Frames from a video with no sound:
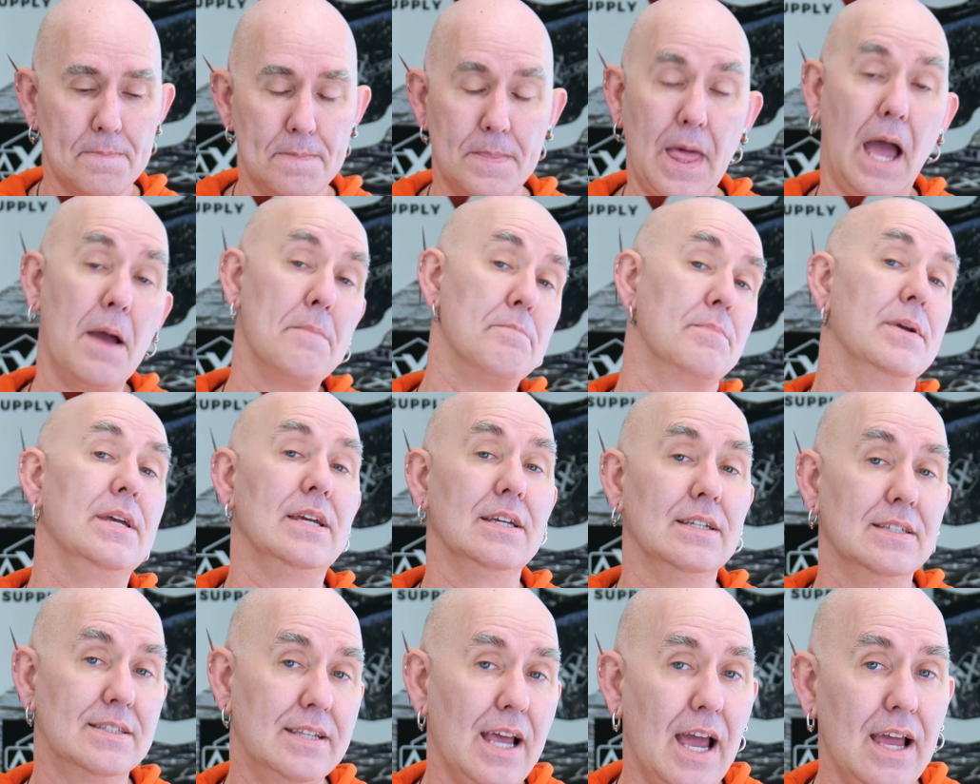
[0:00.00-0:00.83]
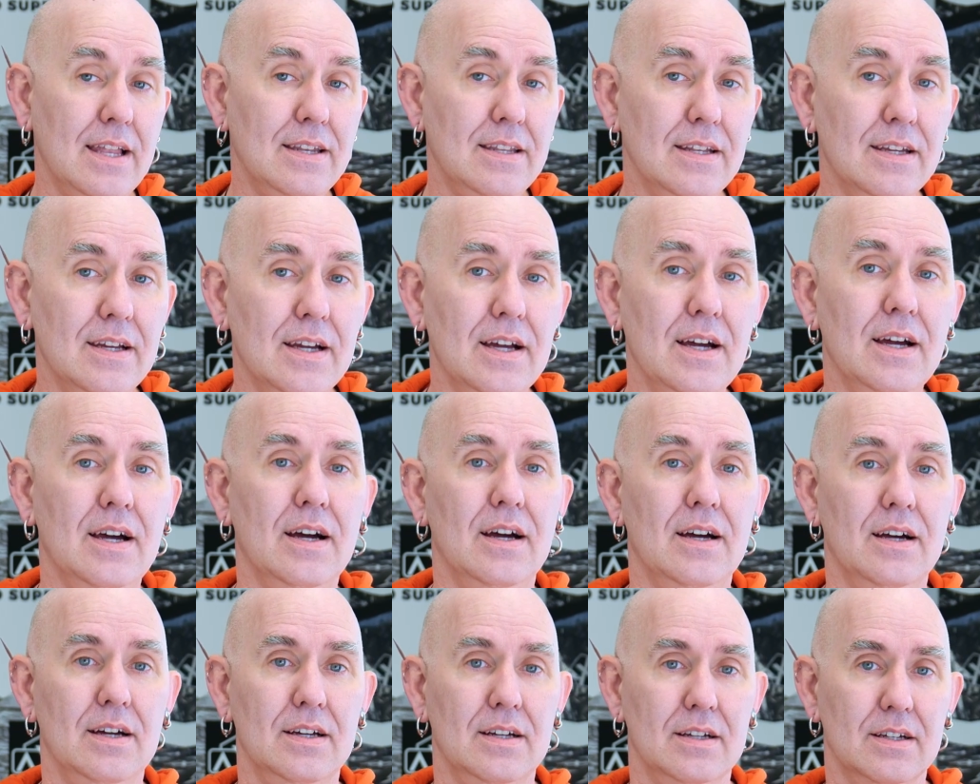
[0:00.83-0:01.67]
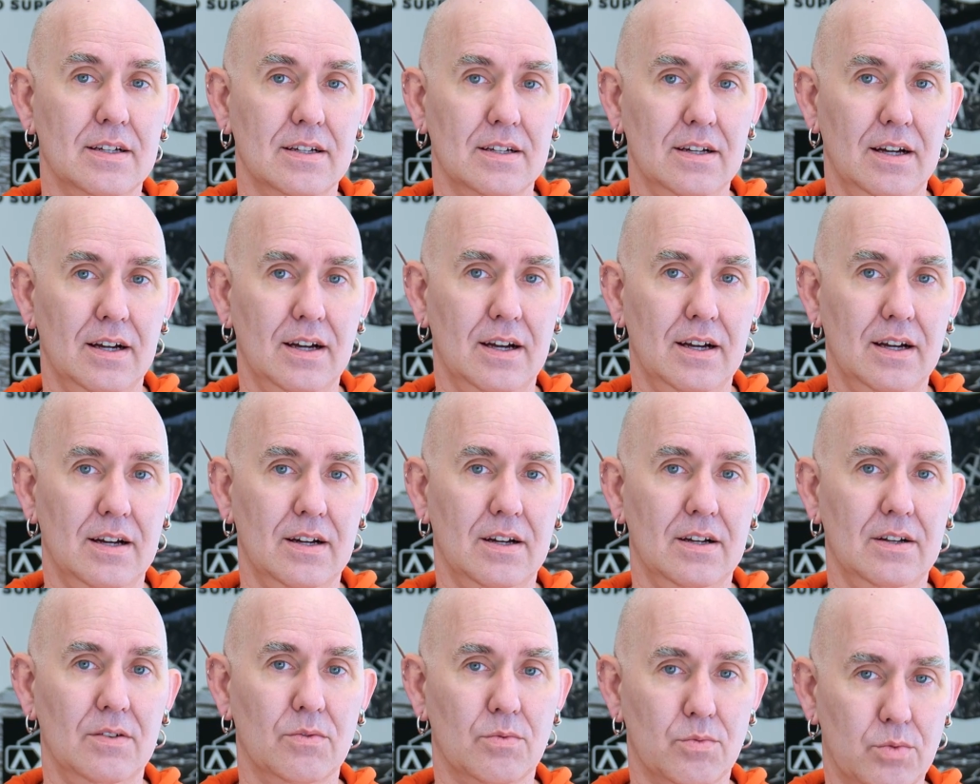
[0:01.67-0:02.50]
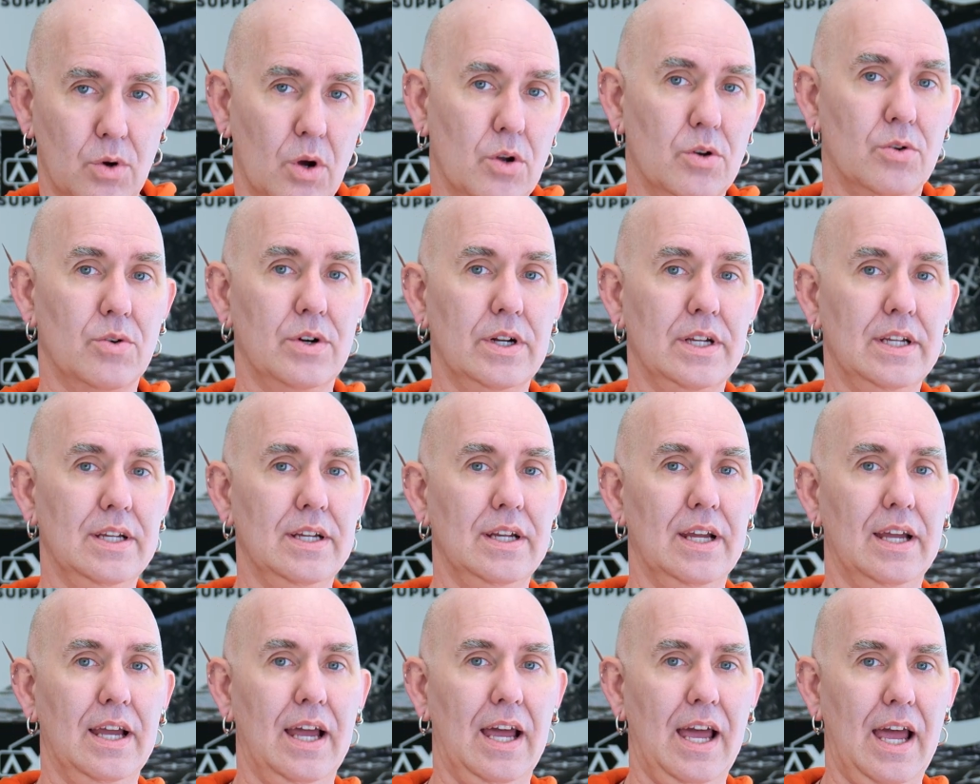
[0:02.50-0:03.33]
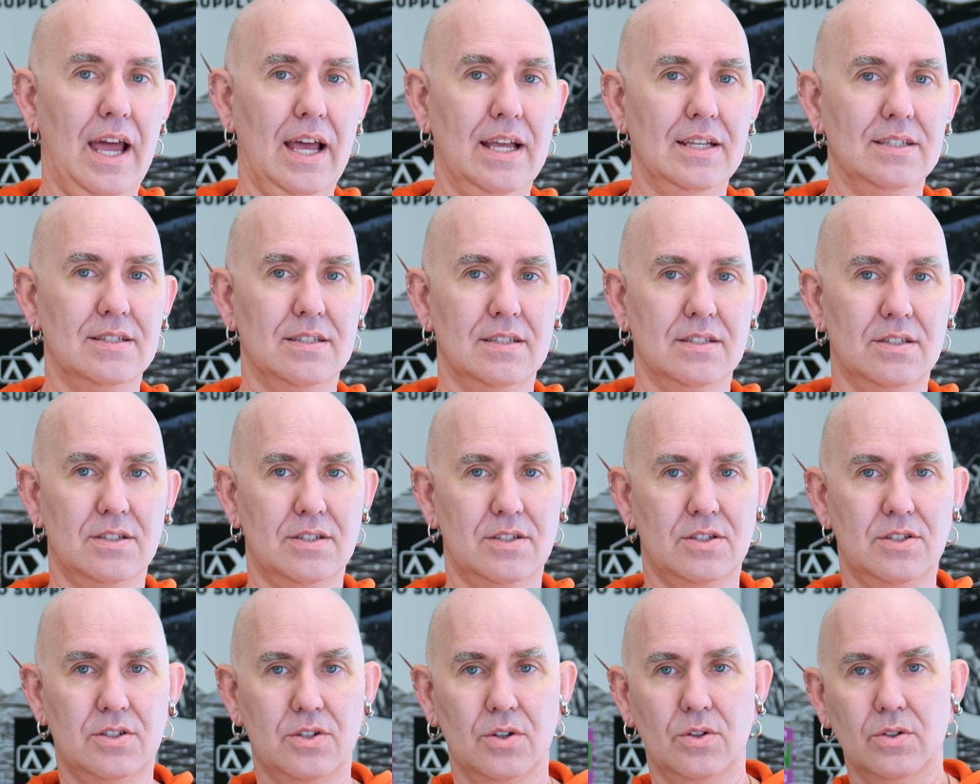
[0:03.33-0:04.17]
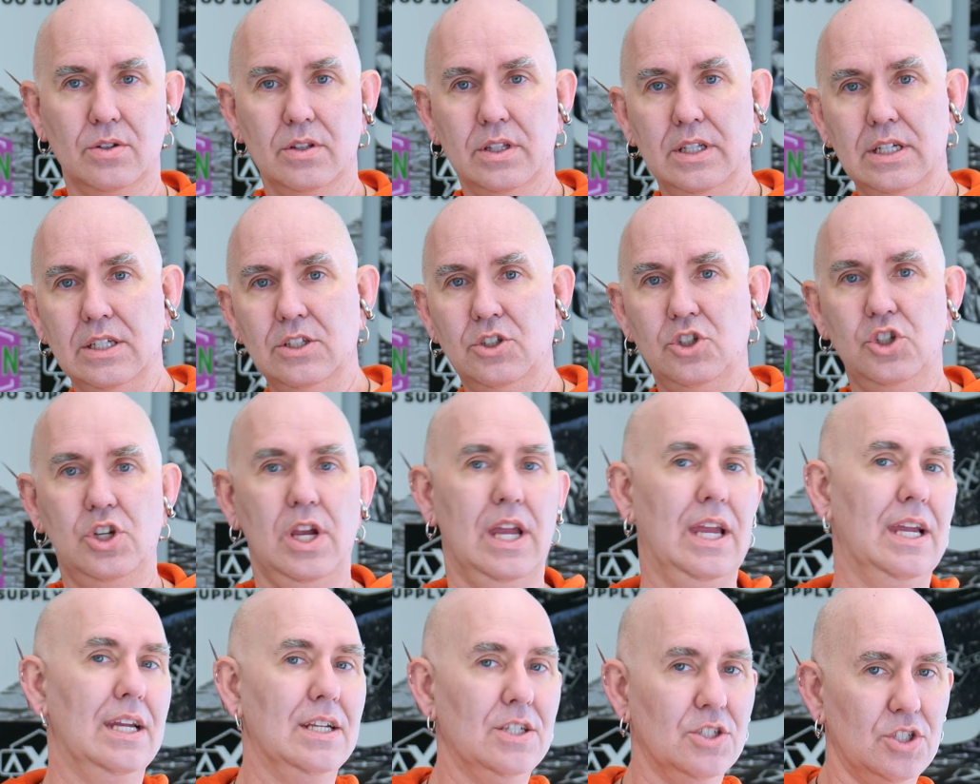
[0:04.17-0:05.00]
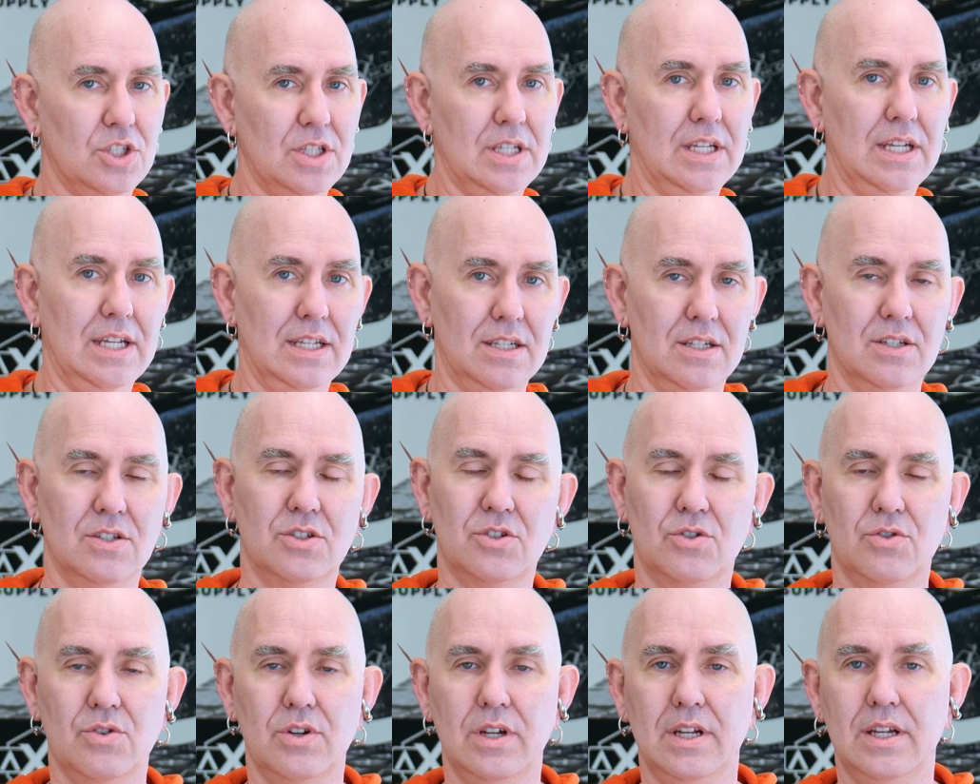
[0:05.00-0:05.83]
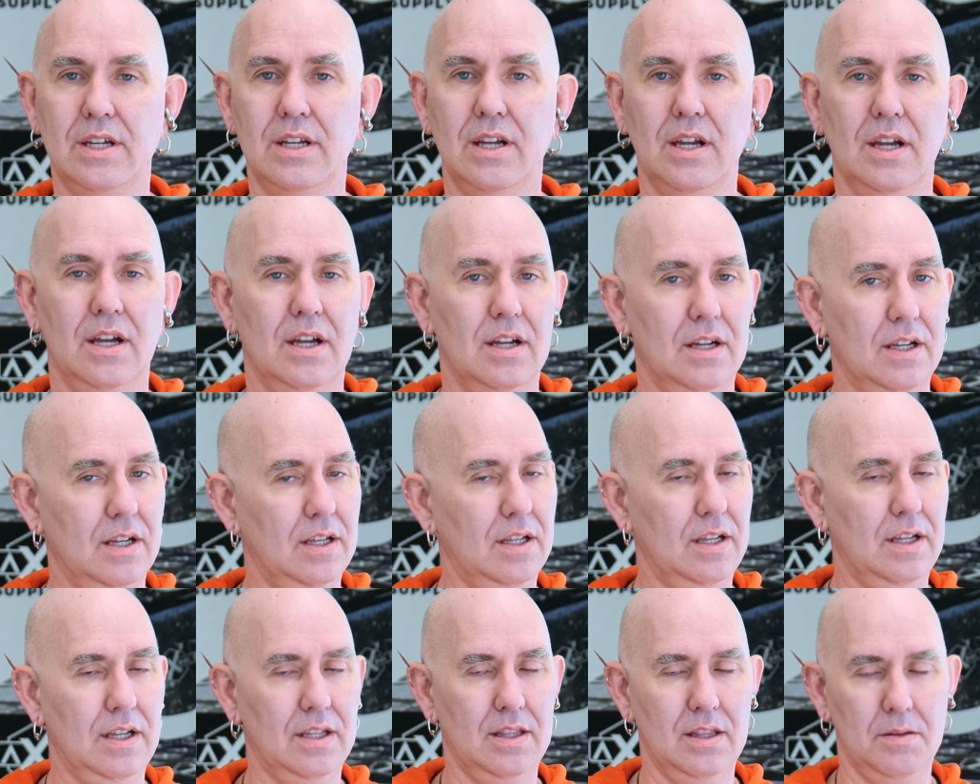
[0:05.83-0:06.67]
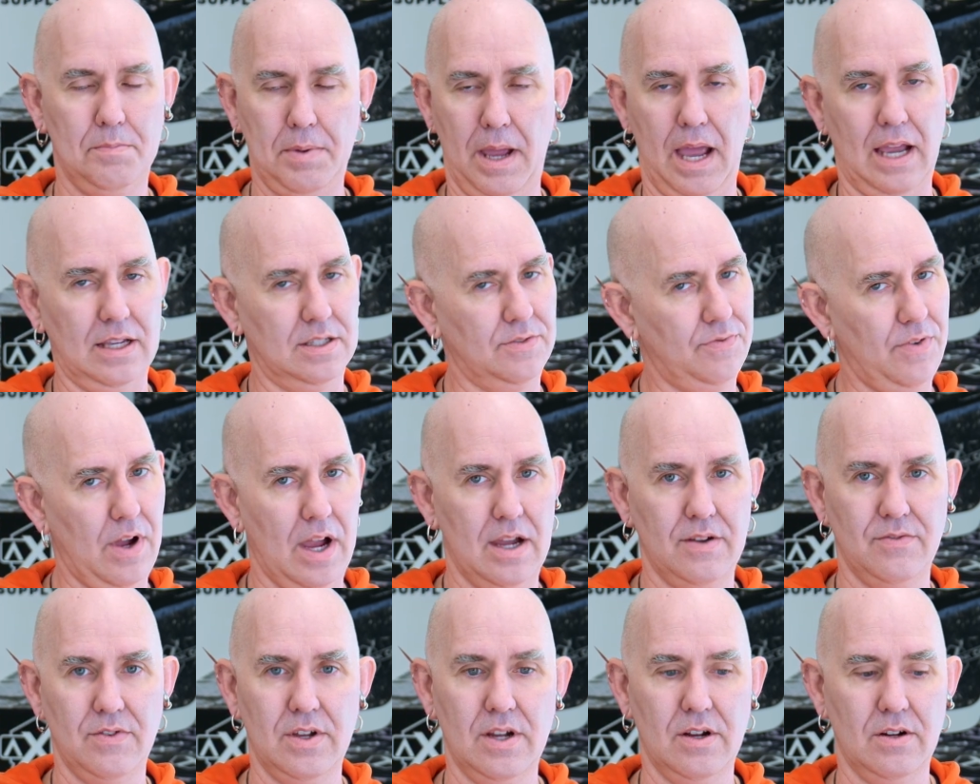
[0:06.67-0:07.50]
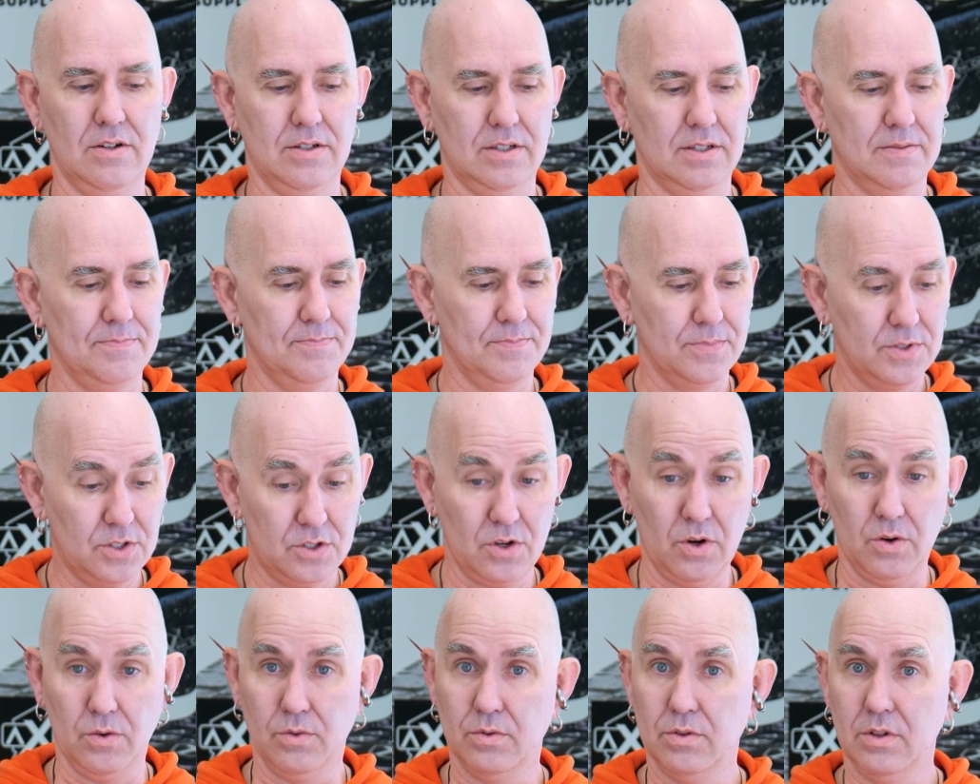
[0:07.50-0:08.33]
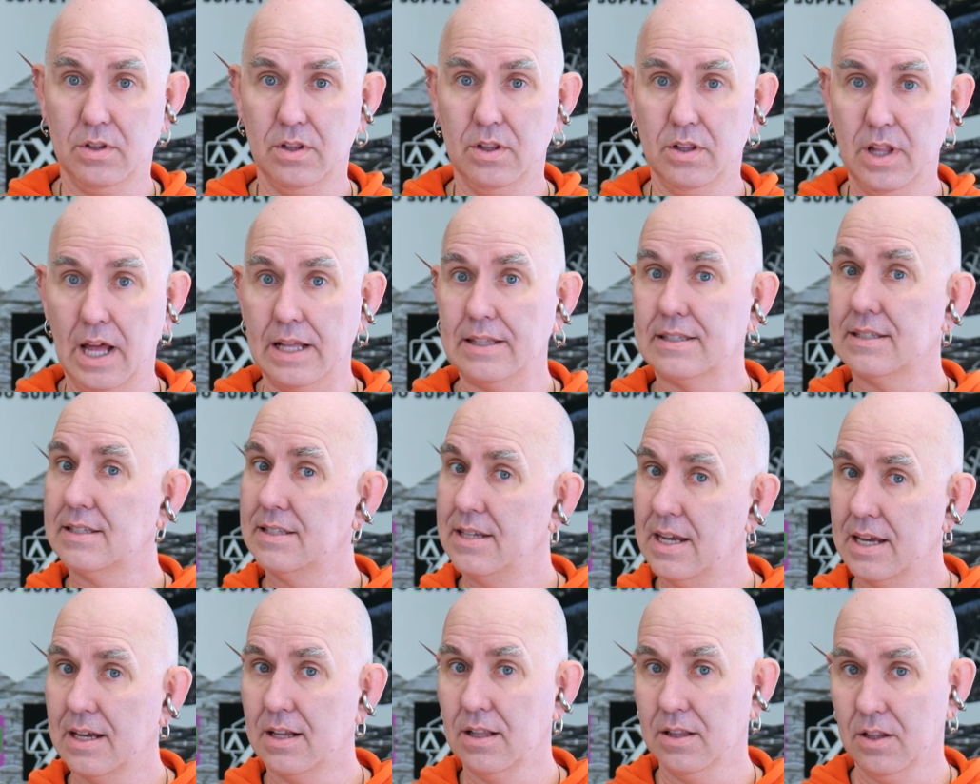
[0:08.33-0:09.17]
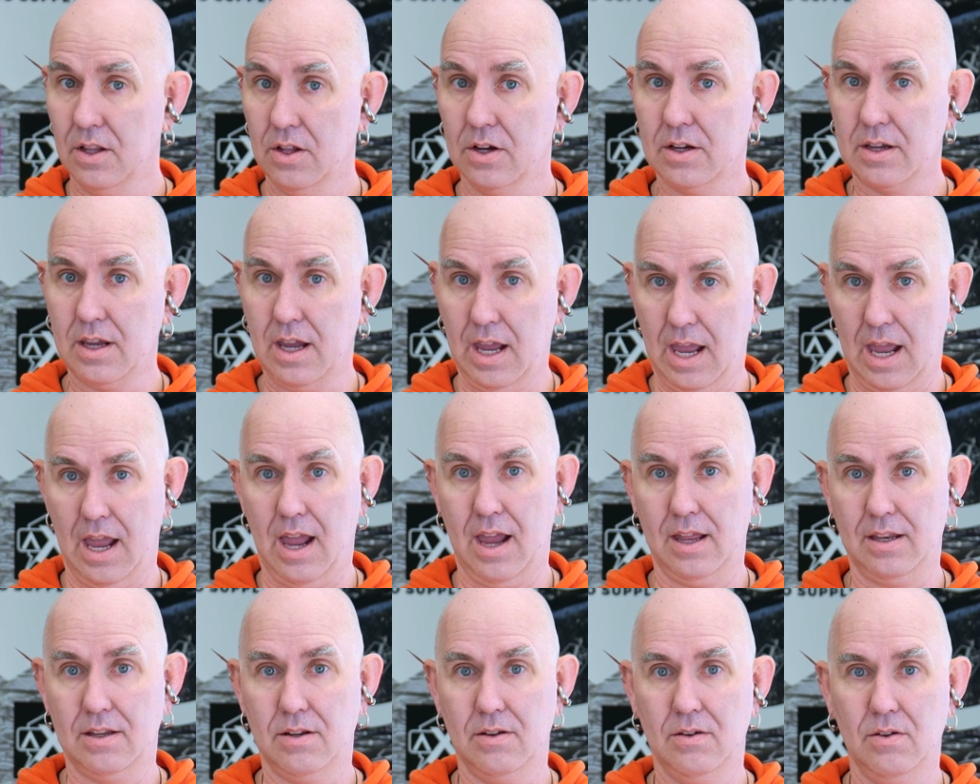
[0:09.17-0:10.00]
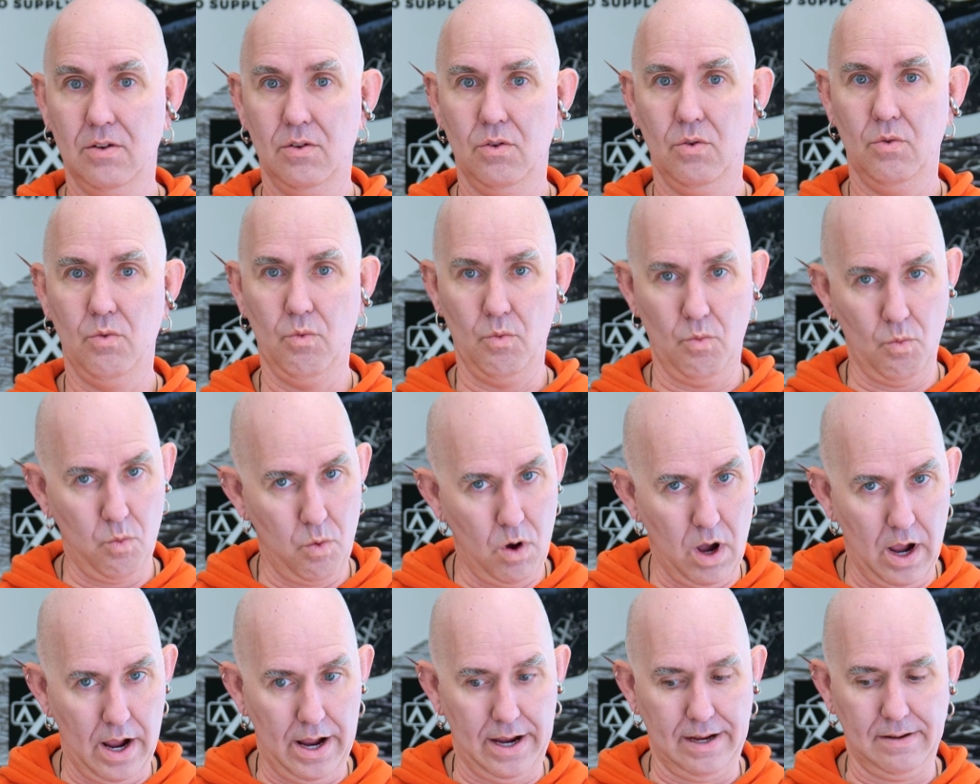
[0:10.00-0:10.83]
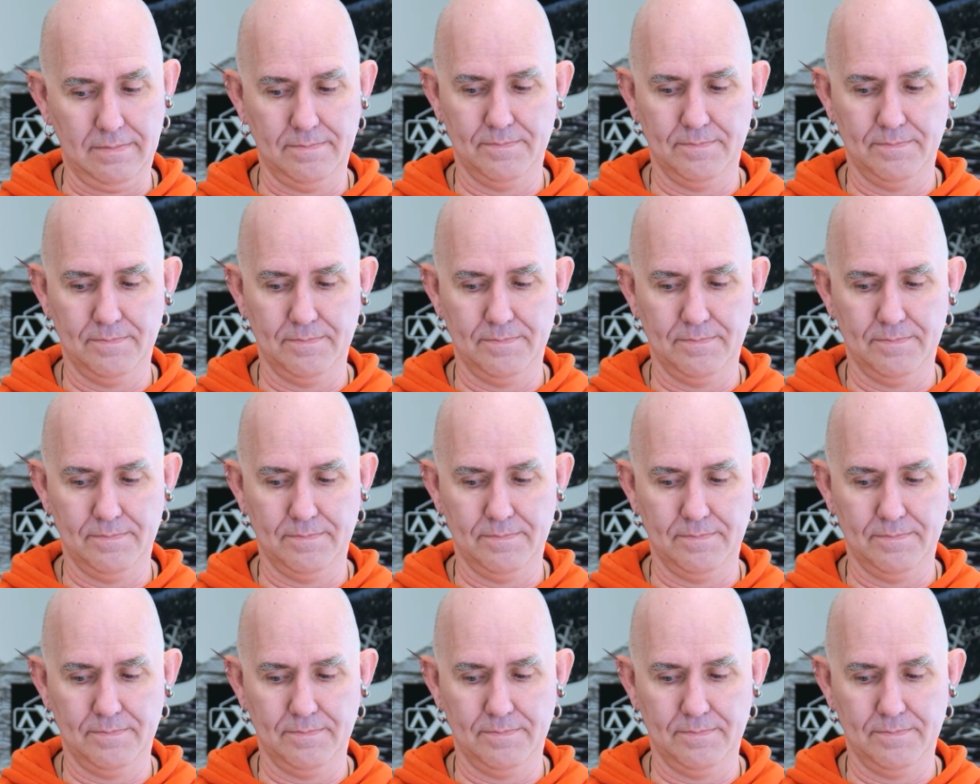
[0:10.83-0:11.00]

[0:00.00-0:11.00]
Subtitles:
That being said, rotary has certainly changed the industry in the past 5 years. So let's take a look at why.